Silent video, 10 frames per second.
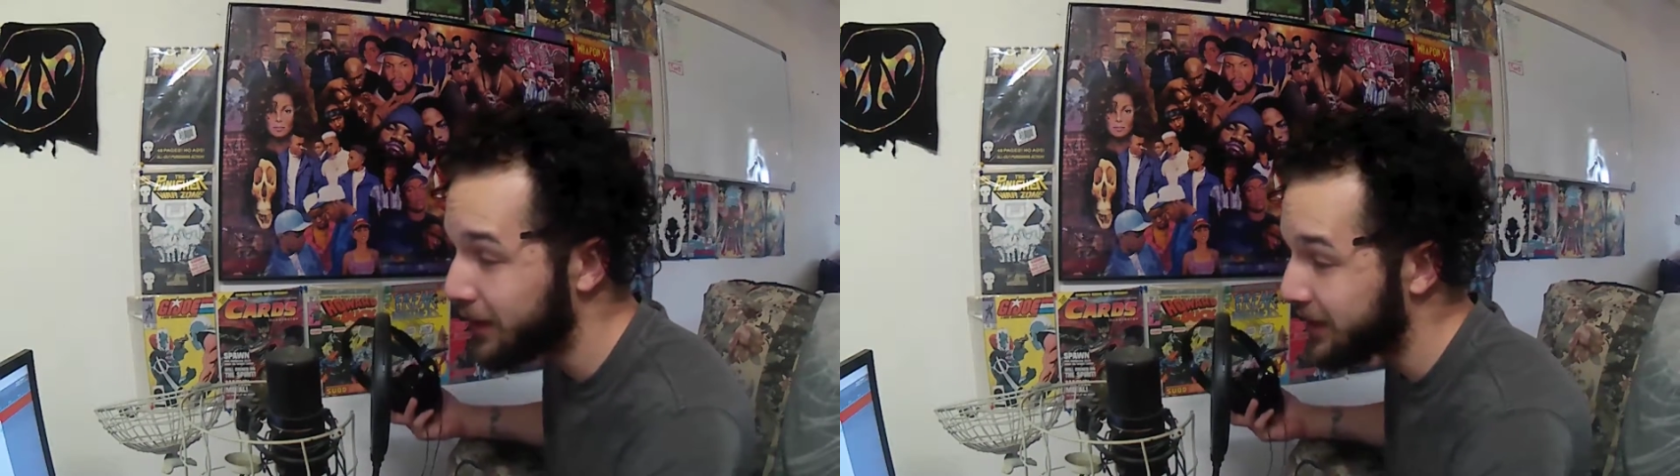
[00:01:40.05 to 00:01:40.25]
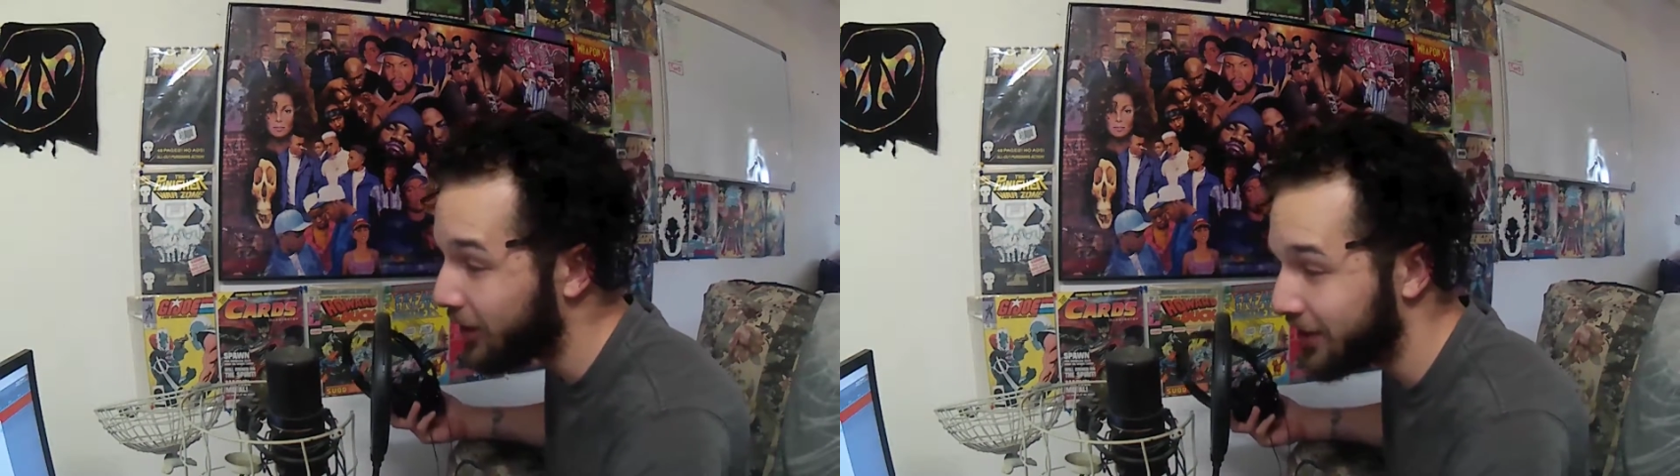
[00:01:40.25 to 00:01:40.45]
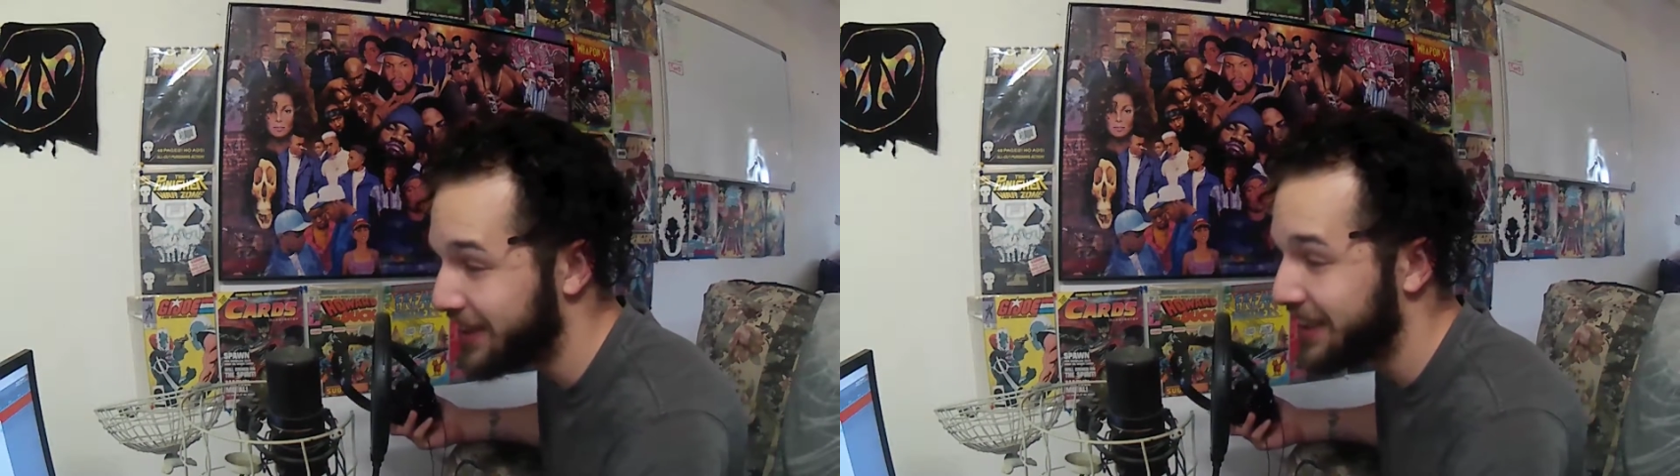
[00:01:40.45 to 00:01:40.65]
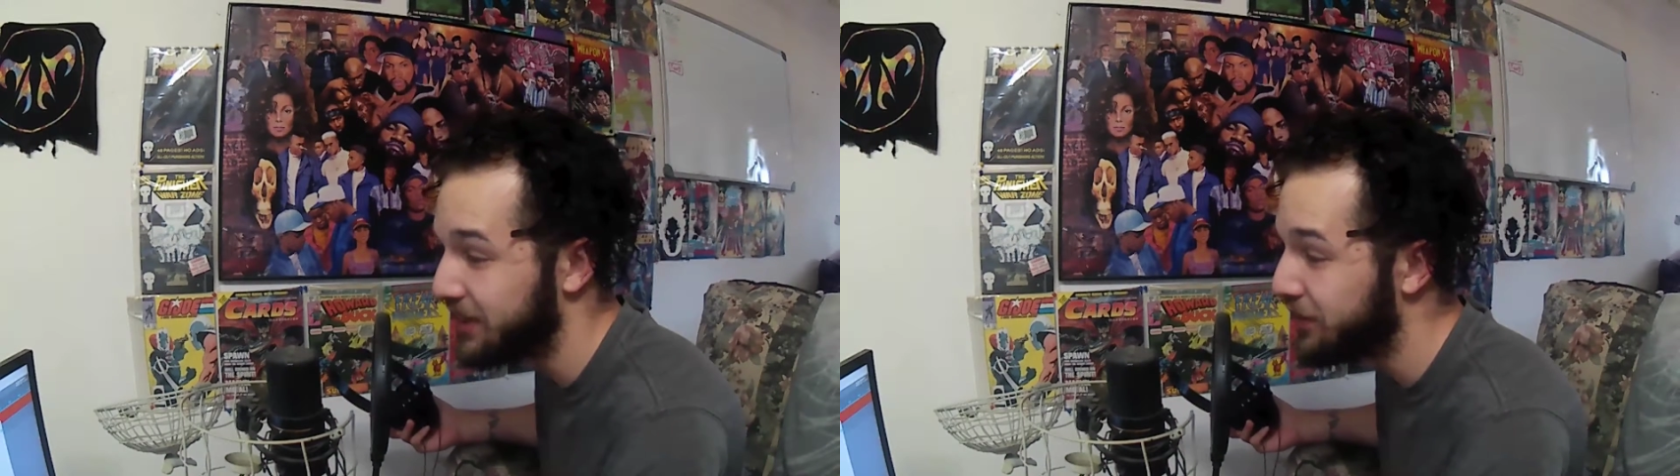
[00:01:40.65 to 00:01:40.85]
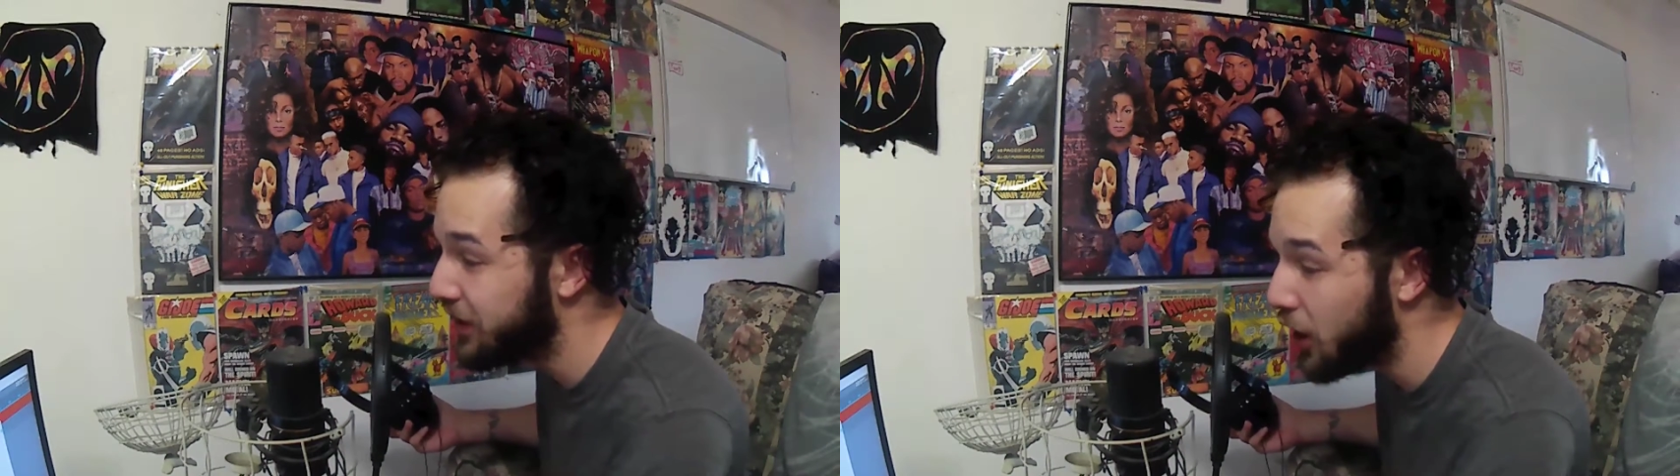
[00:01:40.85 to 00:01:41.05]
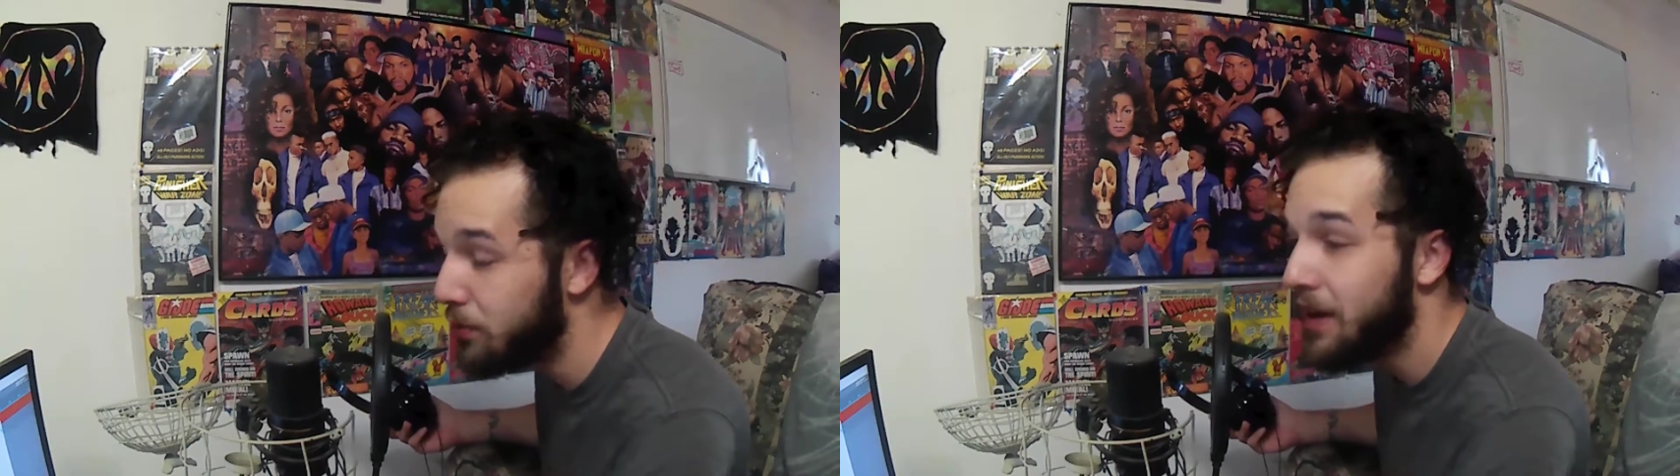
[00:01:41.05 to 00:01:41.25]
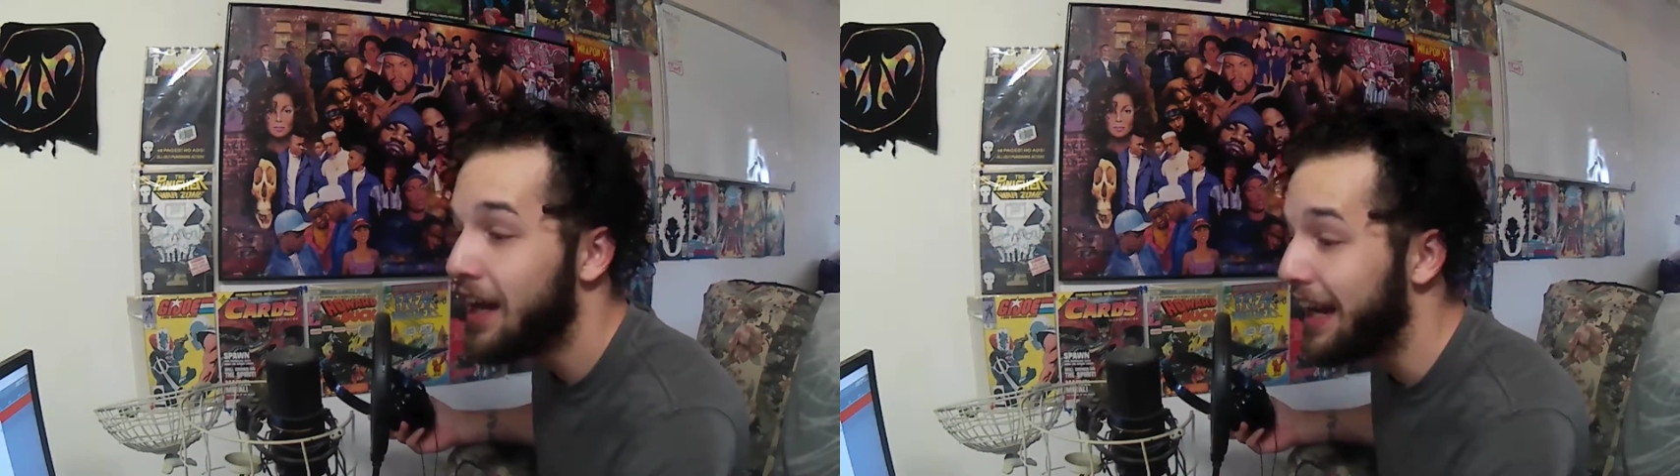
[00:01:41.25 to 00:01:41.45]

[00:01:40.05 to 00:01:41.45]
or this artist is even dope.